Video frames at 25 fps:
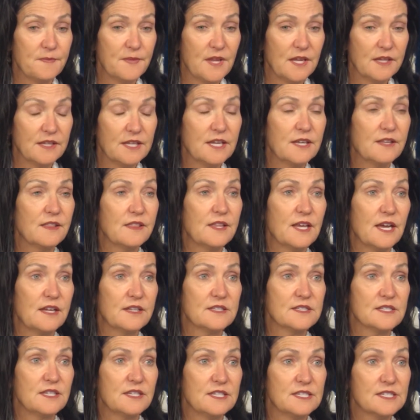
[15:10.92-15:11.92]
again,
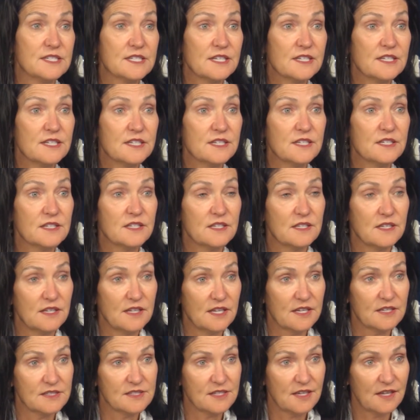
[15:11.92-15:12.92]
that's intended
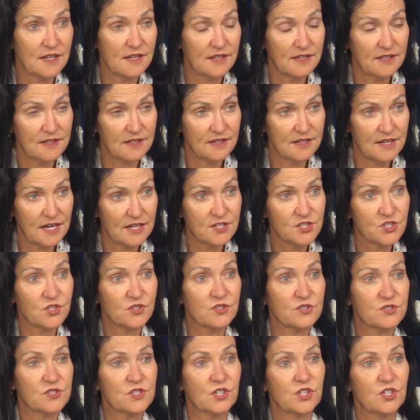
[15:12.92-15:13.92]
as a
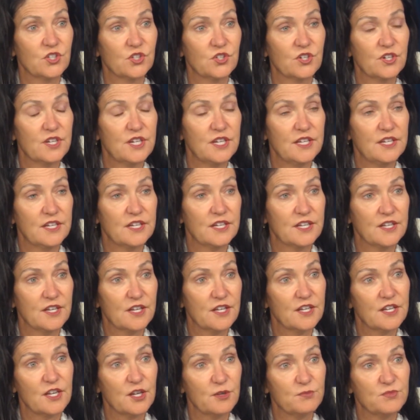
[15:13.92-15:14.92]
national security
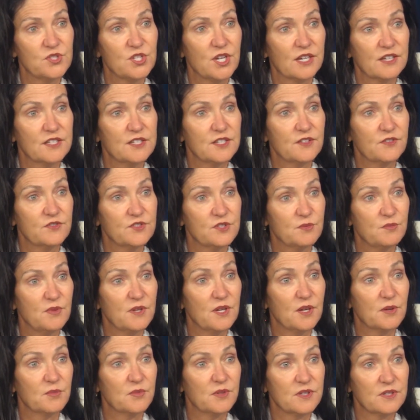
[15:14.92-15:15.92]
objective to
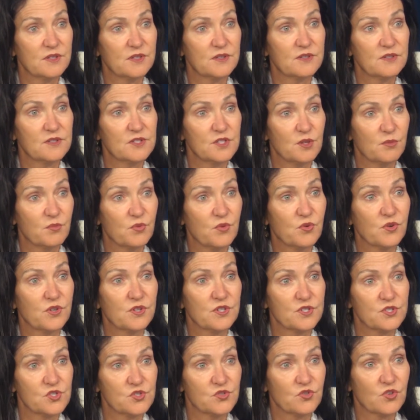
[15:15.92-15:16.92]
be able to support
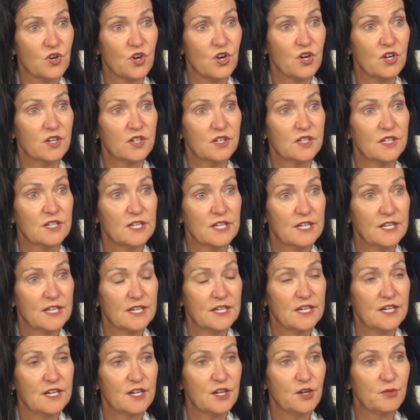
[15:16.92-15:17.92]
a strong
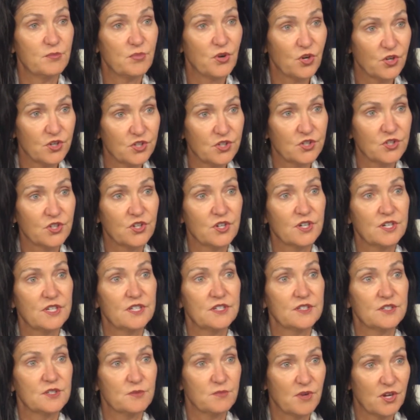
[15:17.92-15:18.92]
partner
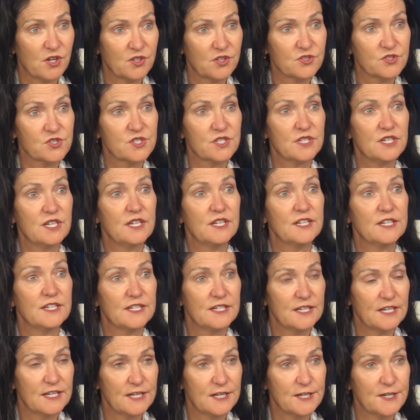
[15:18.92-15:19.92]
in democracy
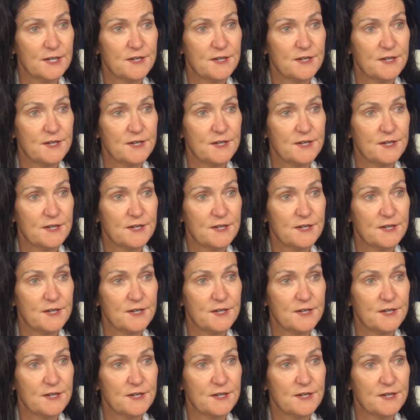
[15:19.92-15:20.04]
and